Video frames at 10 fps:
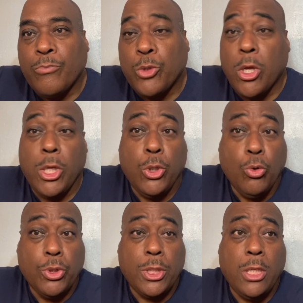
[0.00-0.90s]
They're
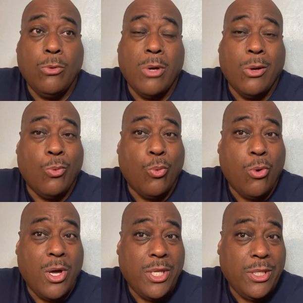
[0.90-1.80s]
usually, what,
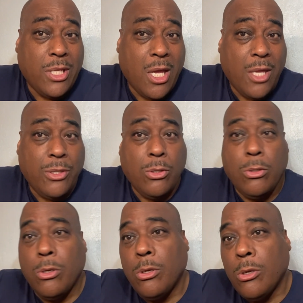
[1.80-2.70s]
one and done?
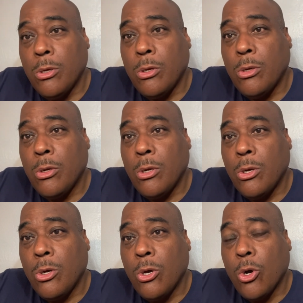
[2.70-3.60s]

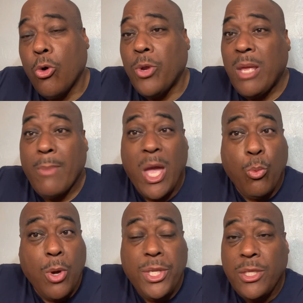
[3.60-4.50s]
Or they might
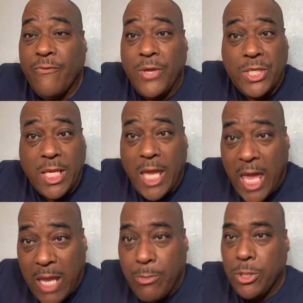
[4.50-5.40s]
win a division
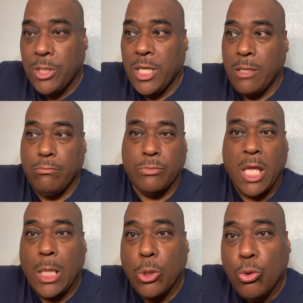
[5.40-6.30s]
game and then
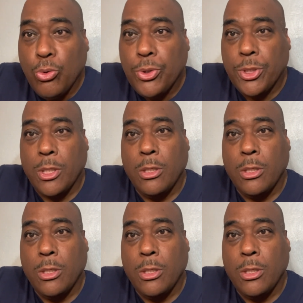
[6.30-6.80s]
they lose?